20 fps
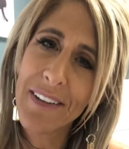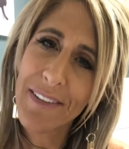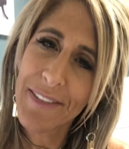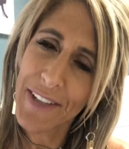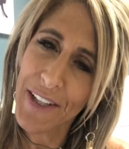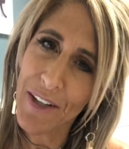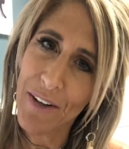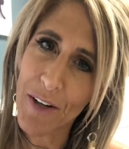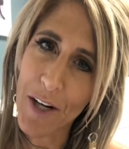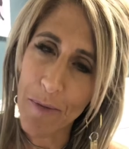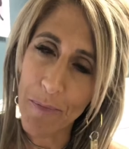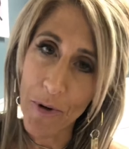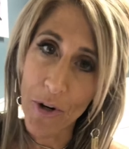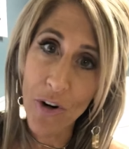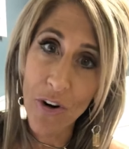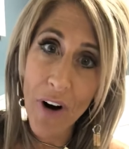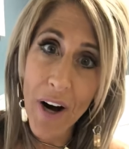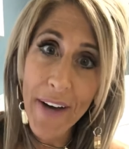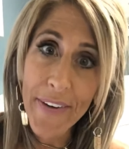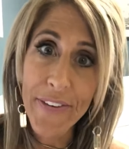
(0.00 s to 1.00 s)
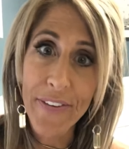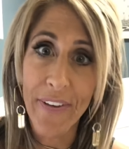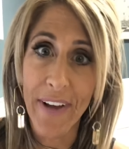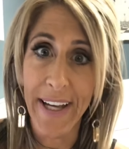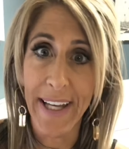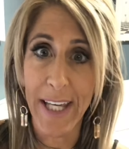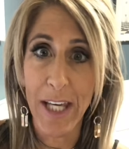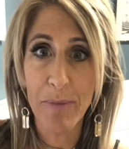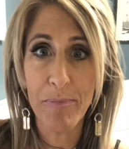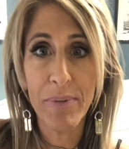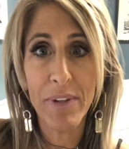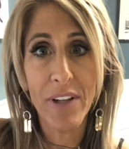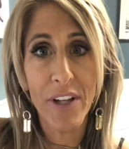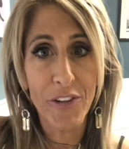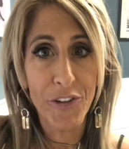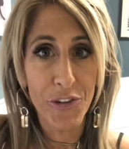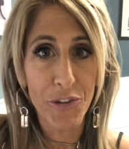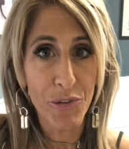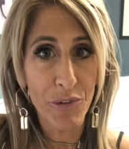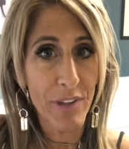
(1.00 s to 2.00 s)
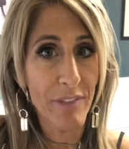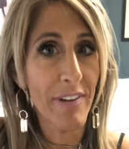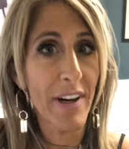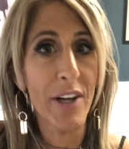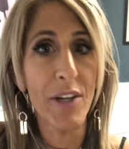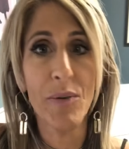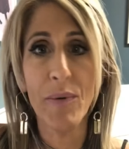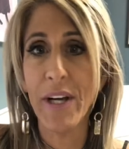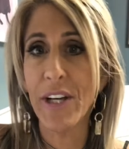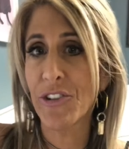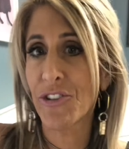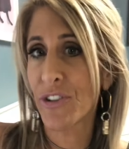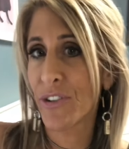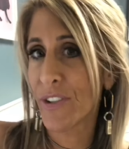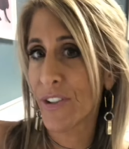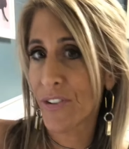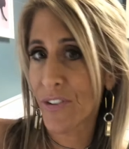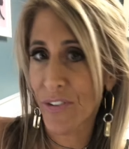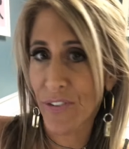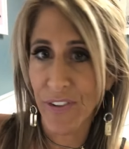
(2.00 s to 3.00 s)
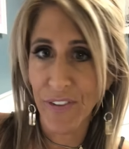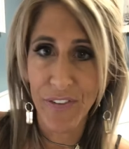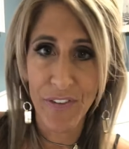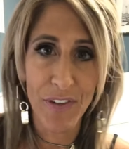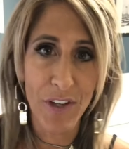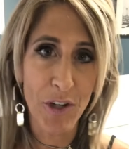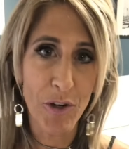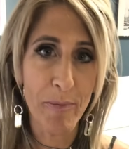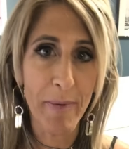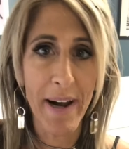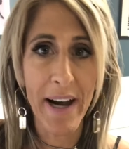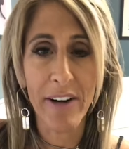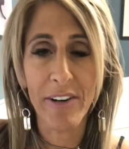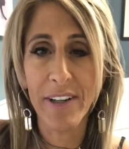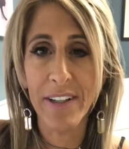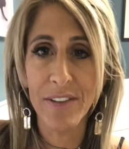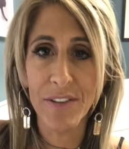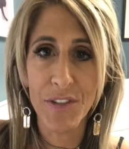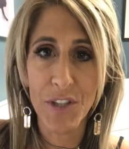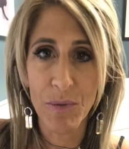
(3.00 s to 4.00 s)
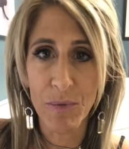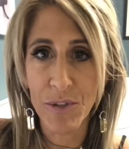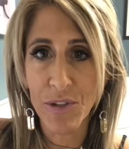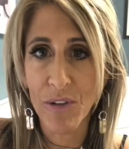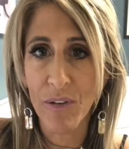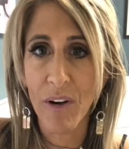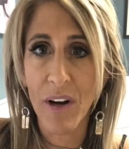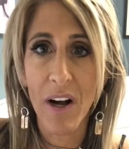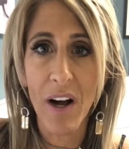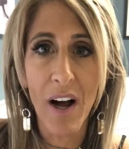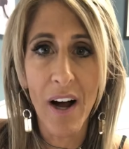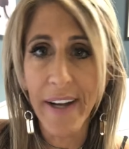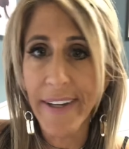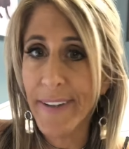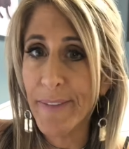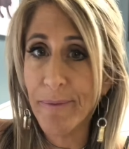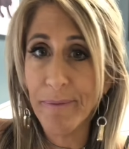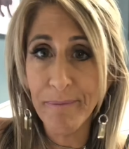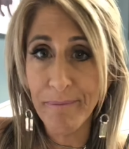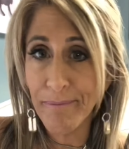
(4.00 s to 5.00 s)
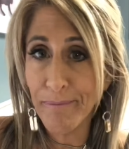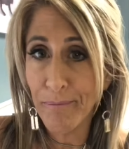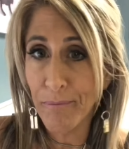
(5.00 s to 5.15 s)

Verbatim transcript: you know come across like it but let's do an evaluation let's let's see your background let's see what's going on and